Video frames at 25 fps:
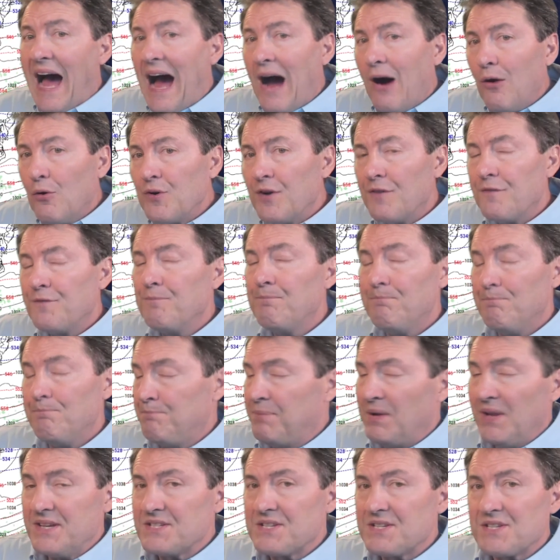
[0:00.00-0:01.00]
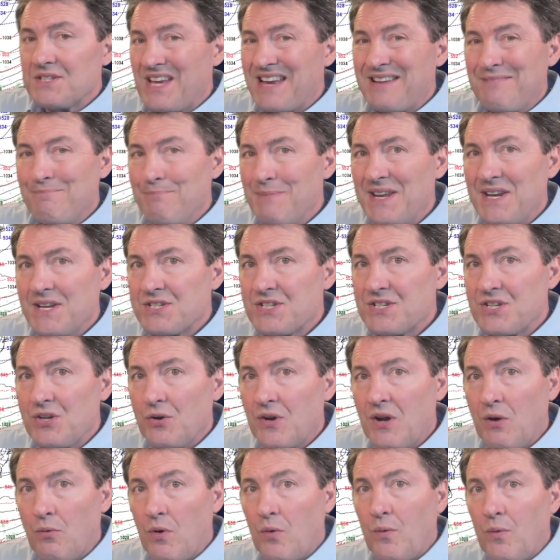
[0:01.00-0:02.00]
out of places like
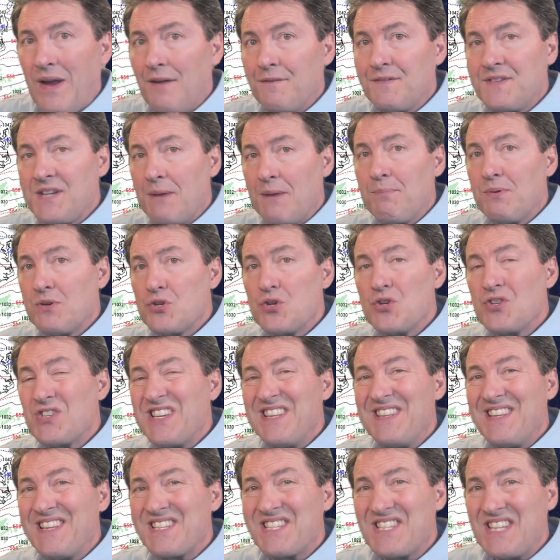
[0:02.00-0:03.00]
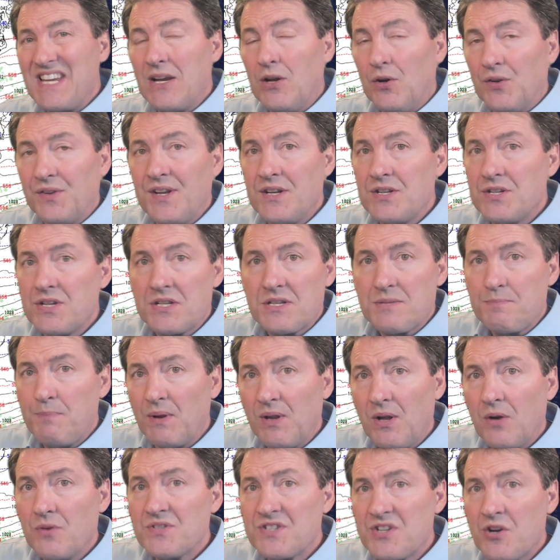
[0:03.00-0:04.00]
Minnesota, where we have temperatures in the single digits
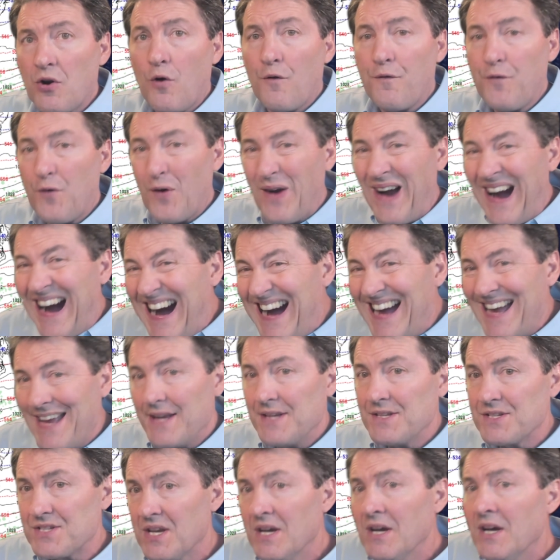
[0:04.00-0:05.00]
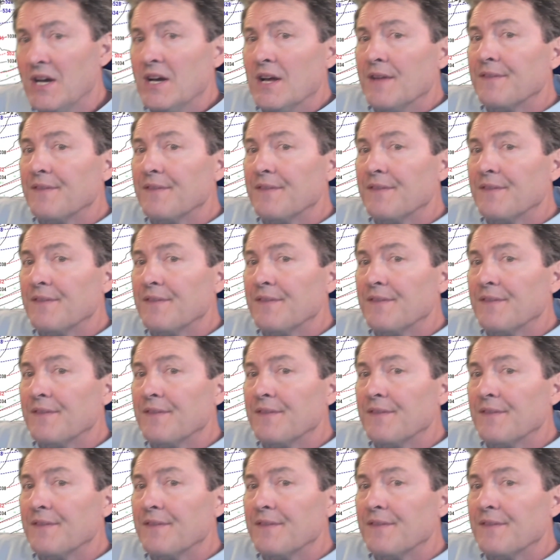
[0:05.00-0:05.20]
below zero for highs.